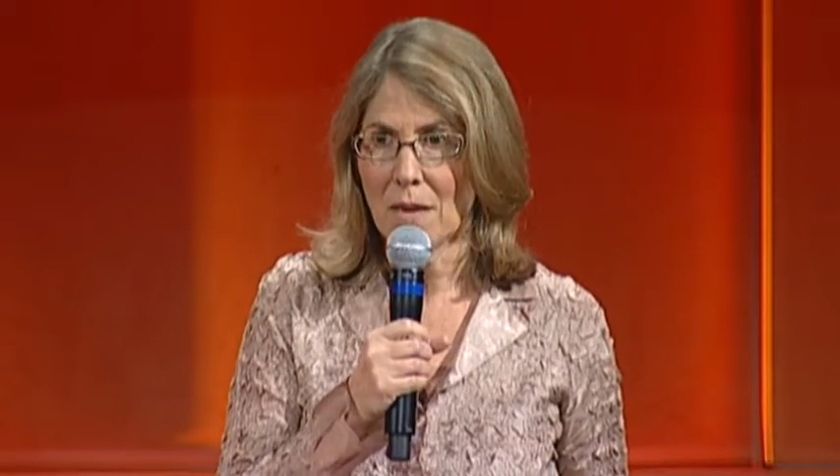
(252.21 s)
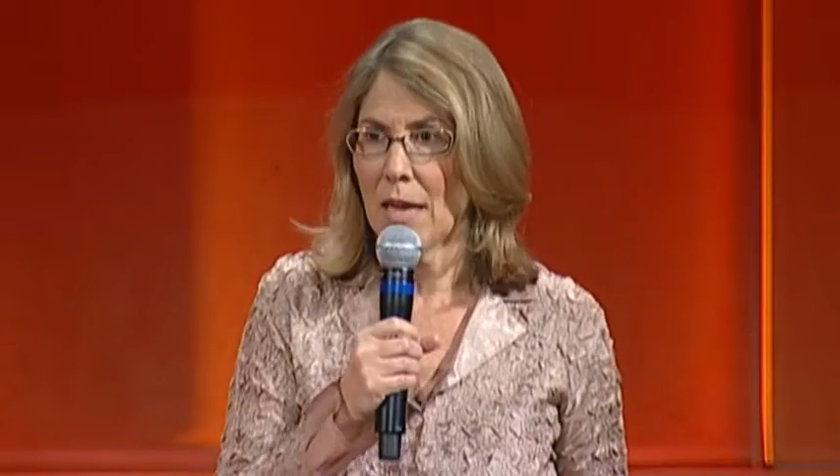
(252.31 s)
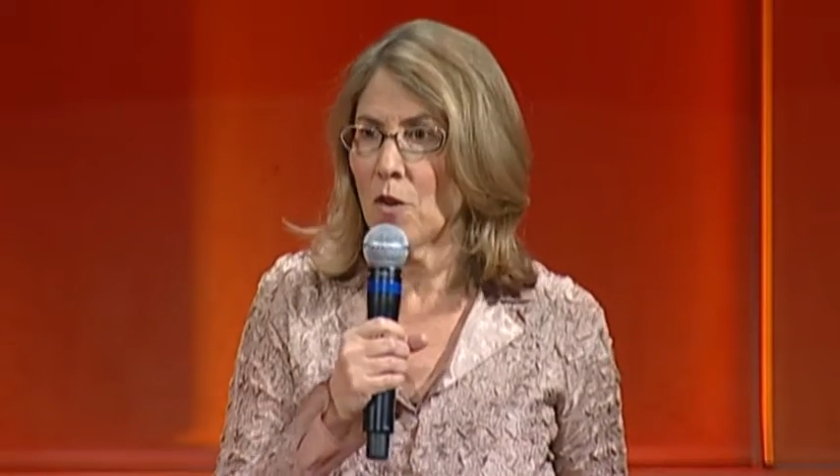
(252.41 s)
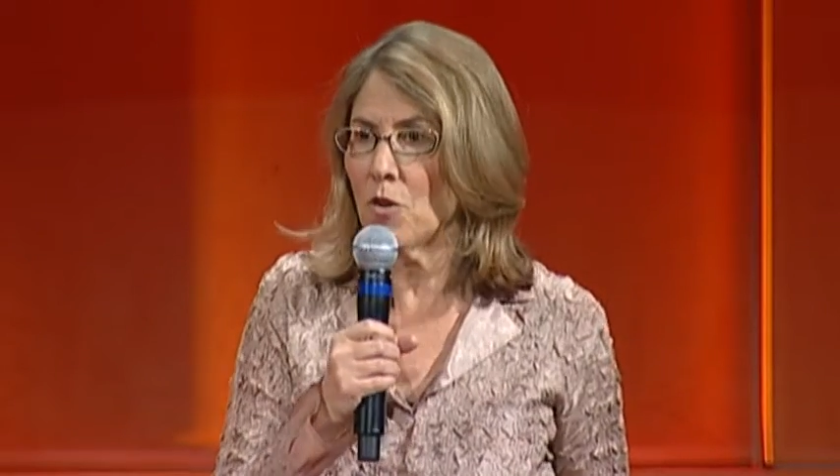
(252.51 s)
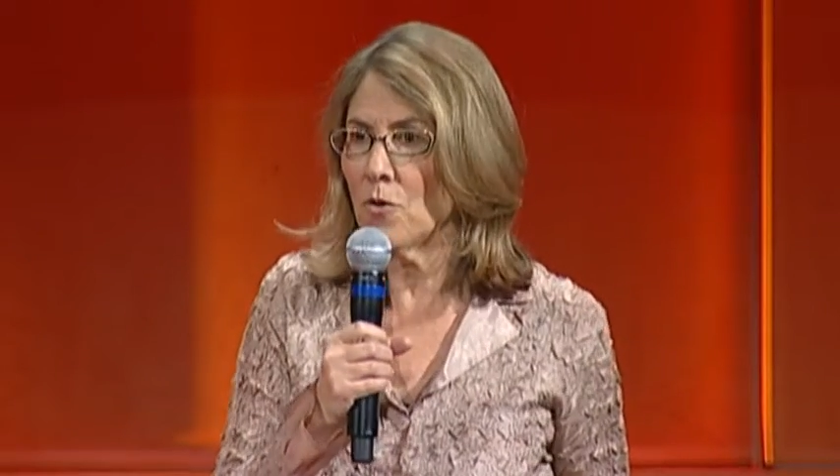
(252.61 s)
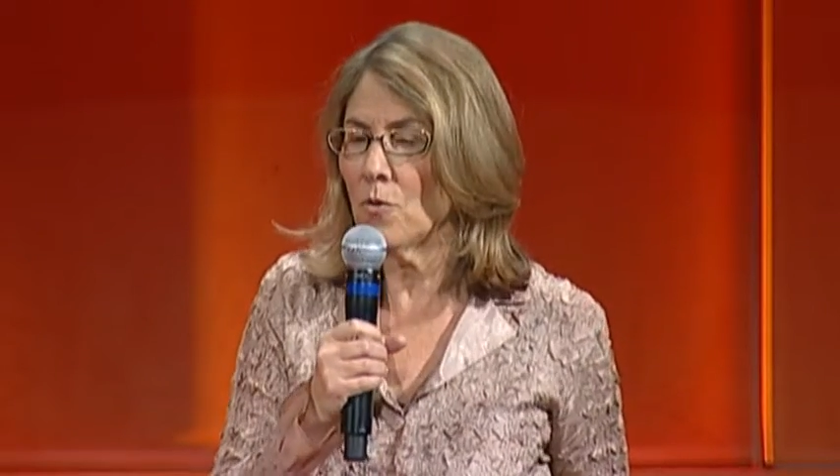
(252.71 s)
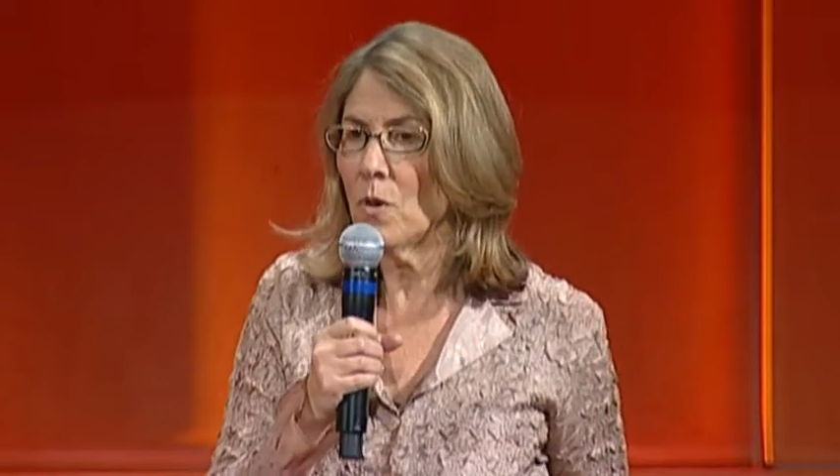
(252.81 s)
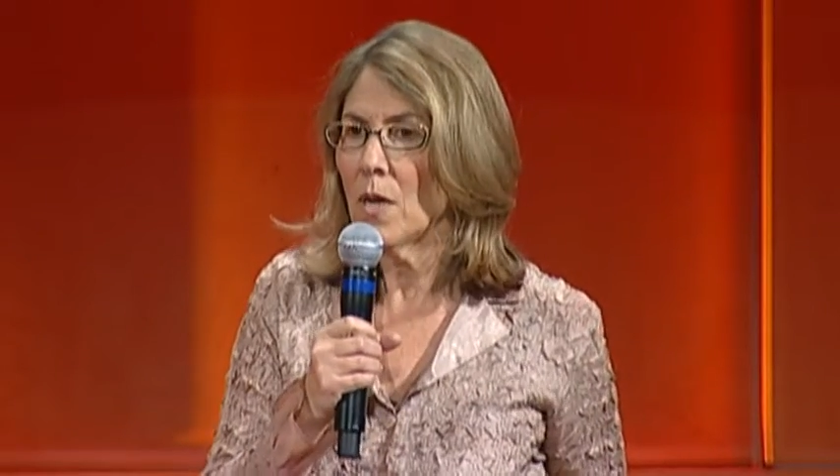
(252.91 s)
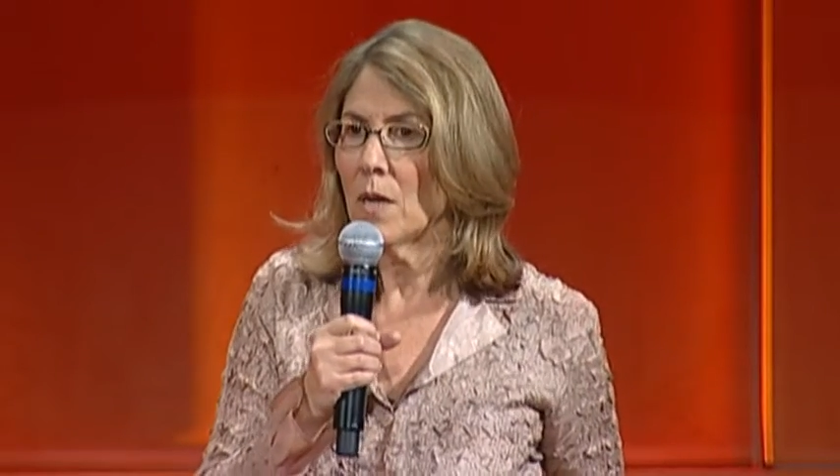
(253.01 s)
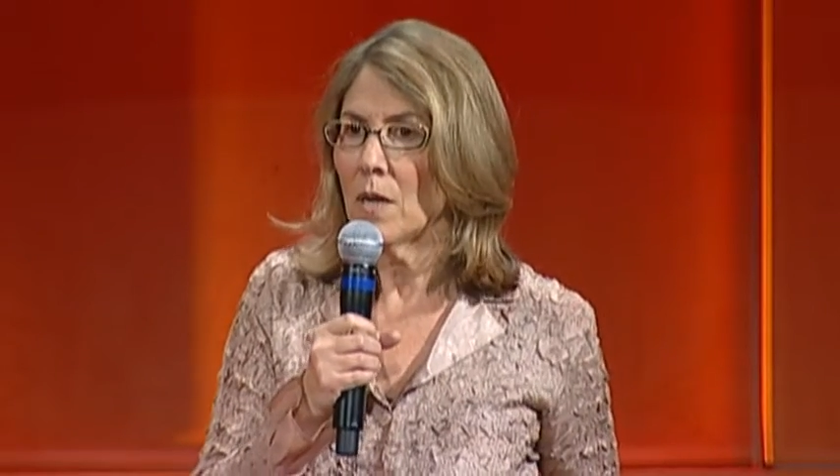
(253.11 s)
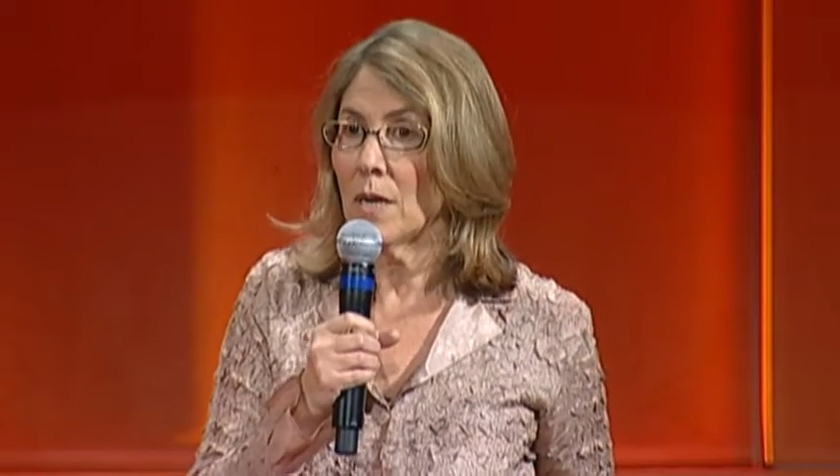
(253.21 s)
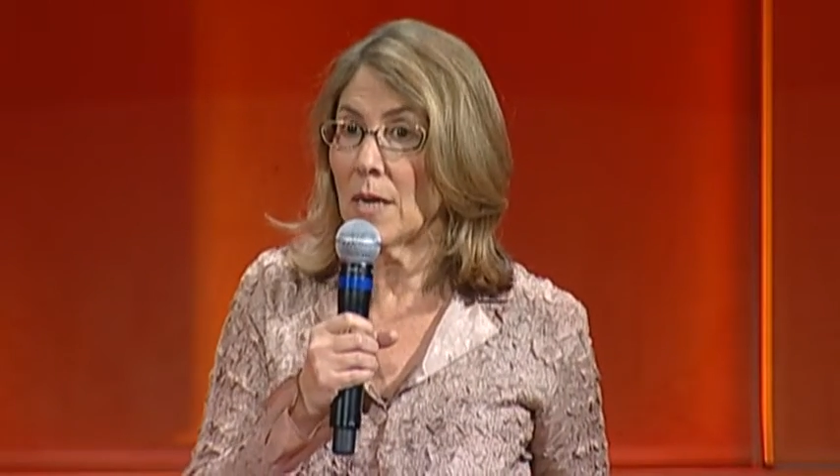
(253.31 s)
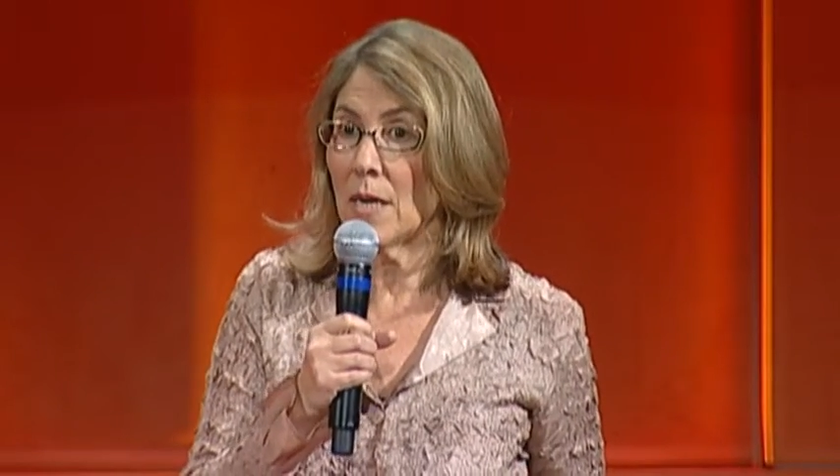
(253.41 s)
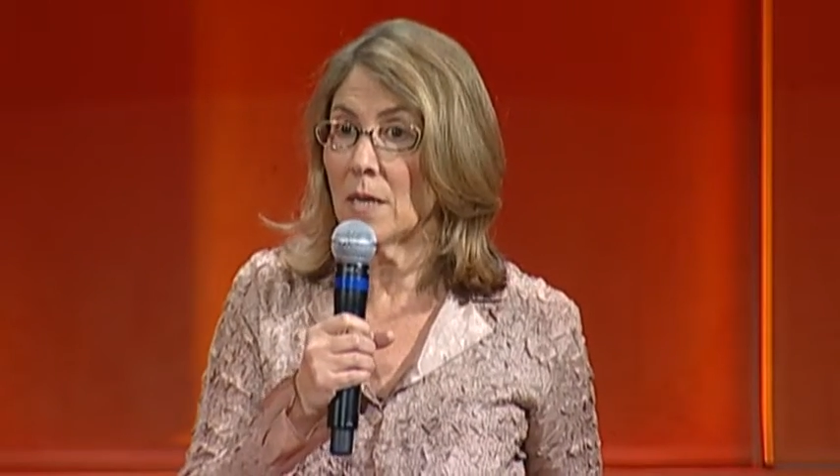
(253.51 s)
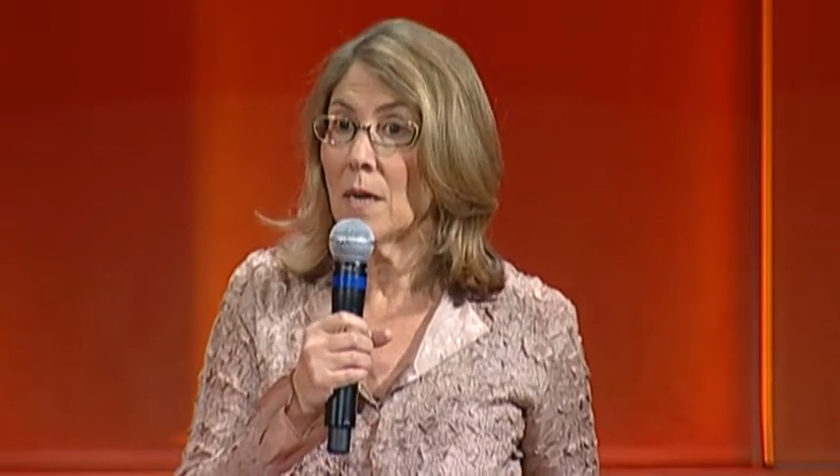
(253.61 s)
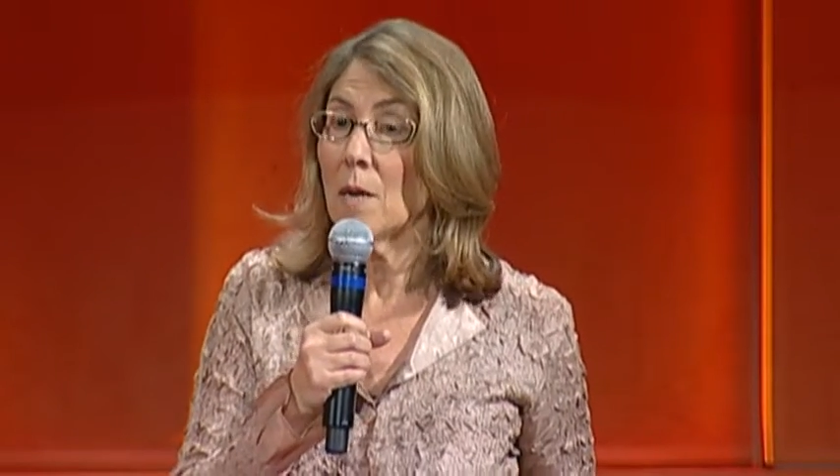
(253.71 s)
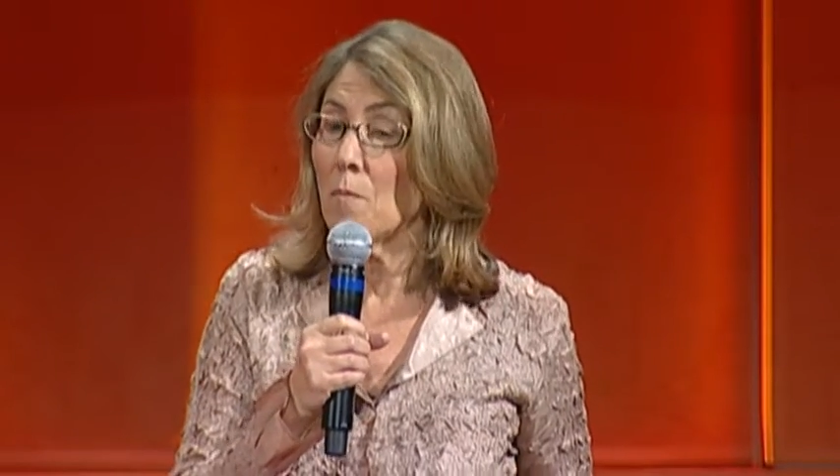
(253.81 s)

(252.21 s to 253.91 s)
and you need